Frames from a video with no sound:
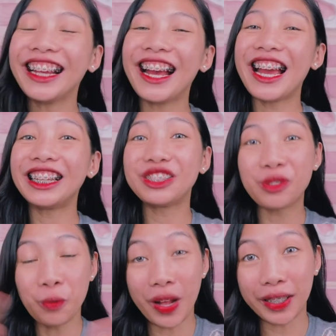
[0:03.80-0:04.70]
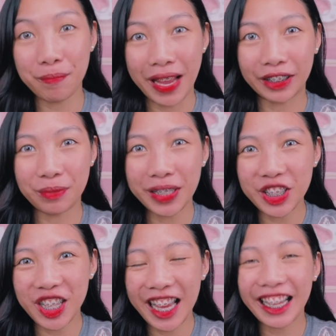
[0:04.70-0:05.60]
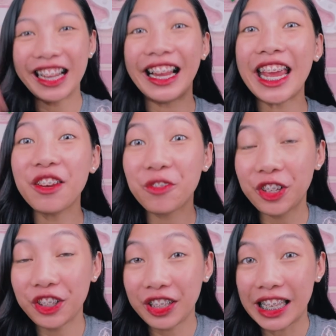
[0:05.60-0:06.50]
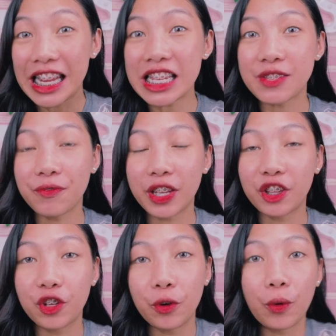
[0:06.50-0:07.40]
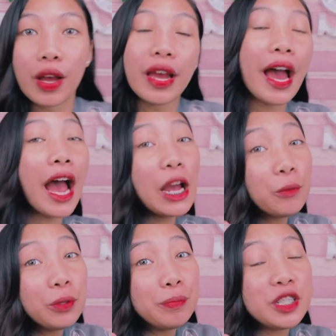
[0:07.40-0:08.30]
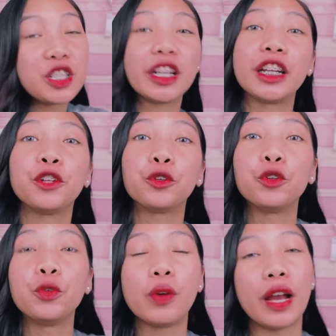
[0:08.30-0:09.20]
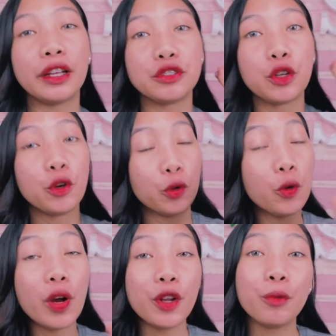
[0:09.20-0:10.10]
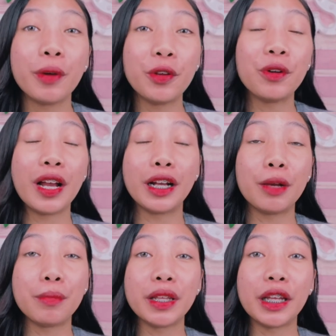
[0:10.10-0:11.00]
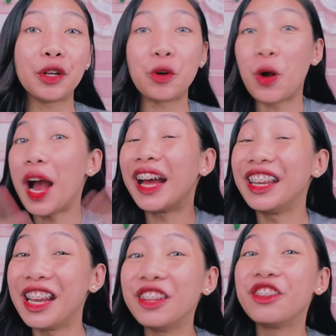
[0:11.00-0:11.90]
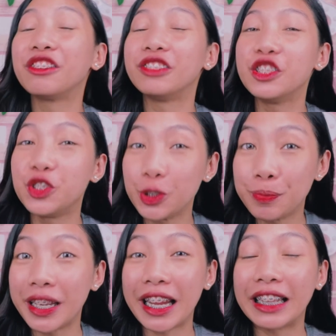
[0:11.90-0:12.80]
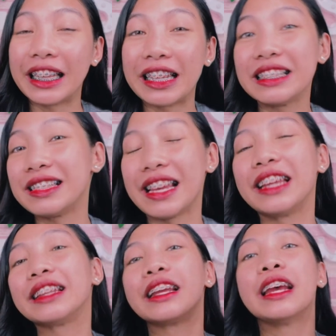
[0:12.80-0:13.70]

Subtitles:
guys, welcome back to my channel, and for today's video, I will be sharing to you guys kung ano ba yung gagamitin kong another rejuvenating set.